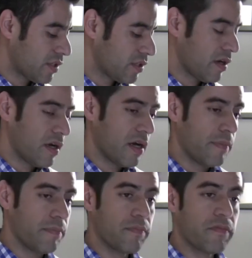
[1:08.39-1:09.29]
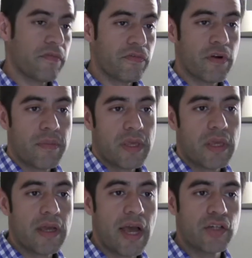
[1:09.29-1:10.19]
It's from
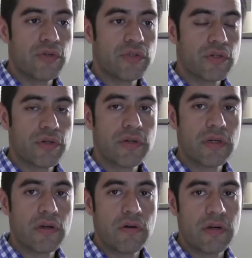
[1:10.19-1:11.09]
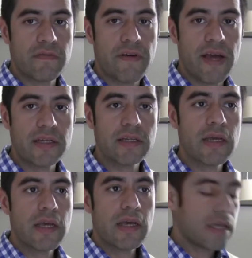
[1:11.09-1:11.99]
the iTunes store. You can go and find it.
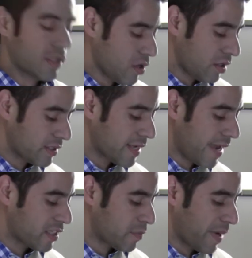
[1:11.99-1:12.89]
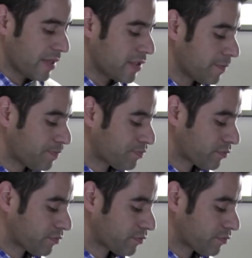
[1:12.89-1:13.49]
It's called SightSpace.